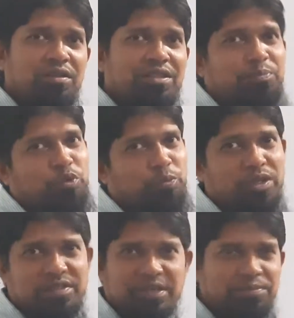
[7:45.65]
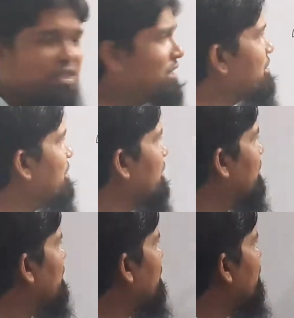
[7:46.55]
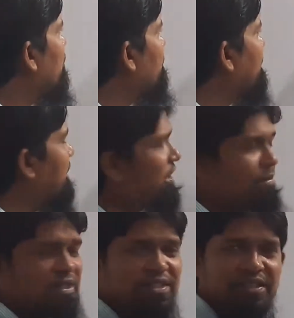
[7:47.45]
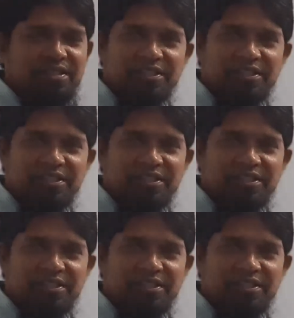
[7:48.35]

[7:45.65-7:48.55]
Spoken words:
the proper subset of a given set.